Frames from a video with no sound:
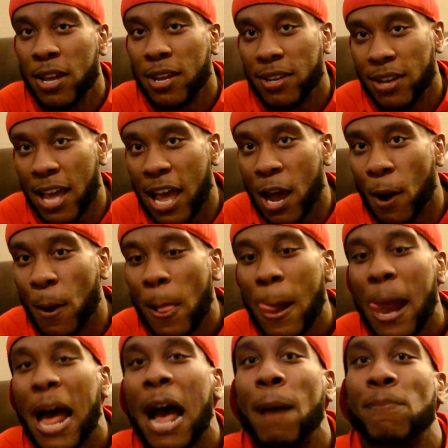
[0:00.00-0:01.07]
Now,
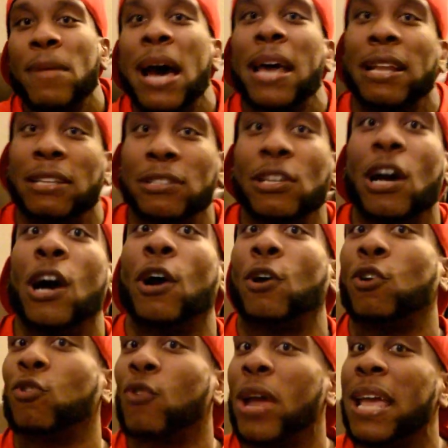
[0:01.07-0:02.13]
I'm not in a
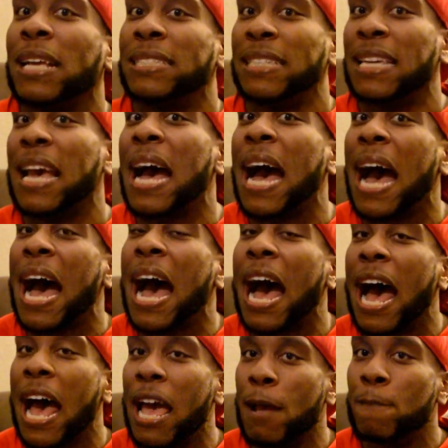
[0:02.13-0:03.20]
crazy
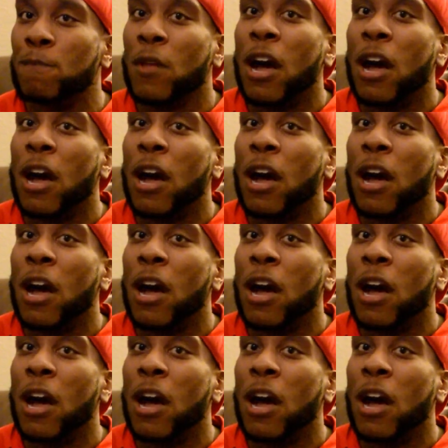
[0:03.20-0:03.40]
high